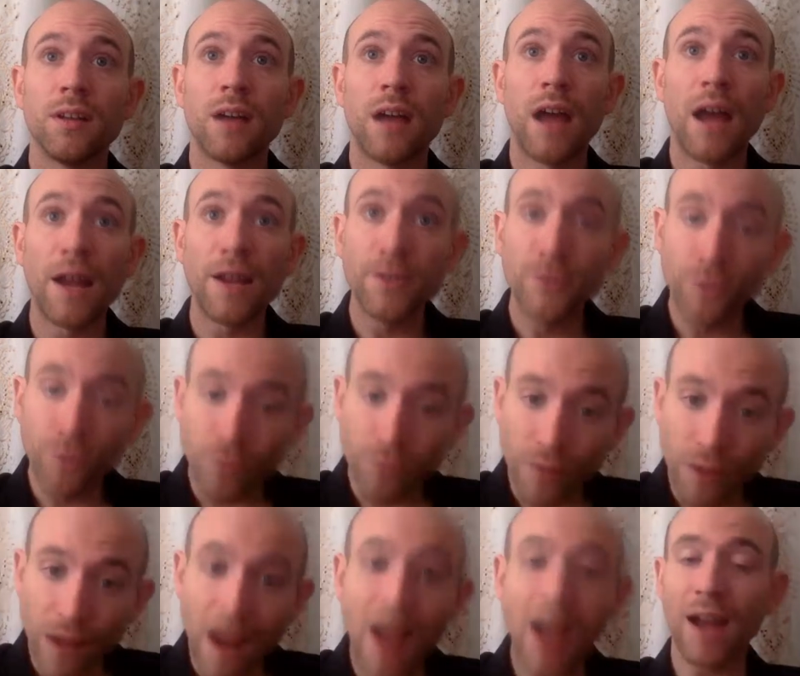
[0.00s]
I do
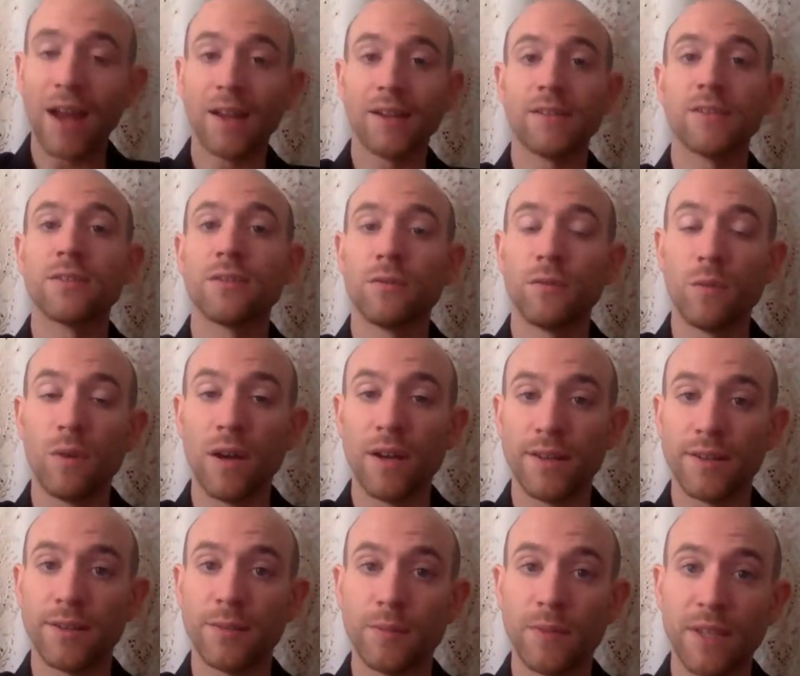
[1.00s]
not
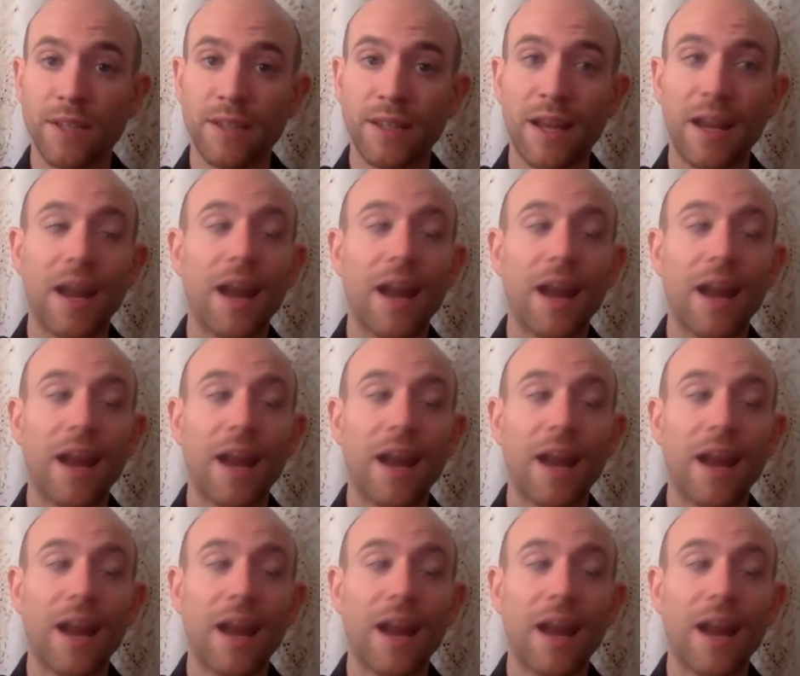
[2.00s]
want to be that.